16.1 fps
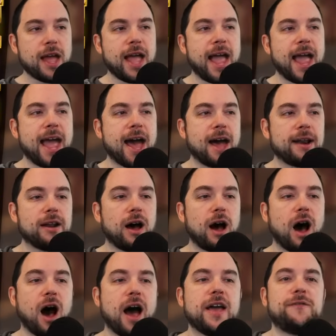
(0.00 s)
And
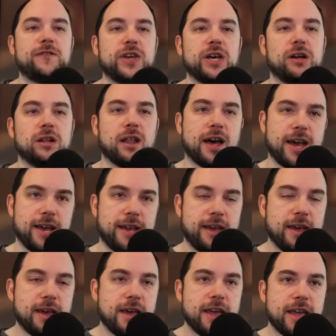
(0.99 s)
I feel
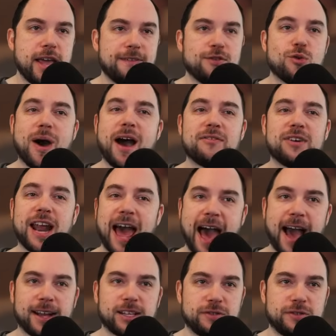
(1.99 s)
like if you have an
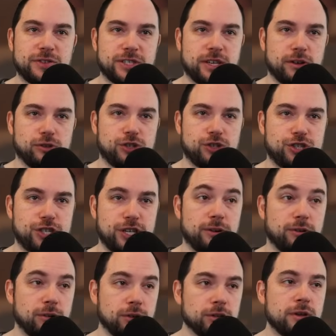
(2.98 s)
active skill
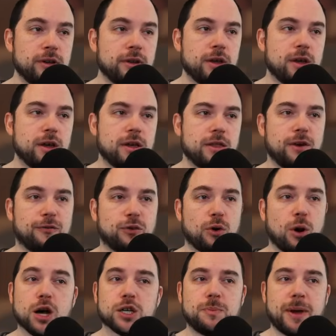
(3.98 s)
shield, the
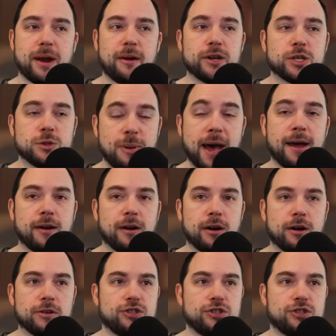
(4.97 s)
Frost Bear is better.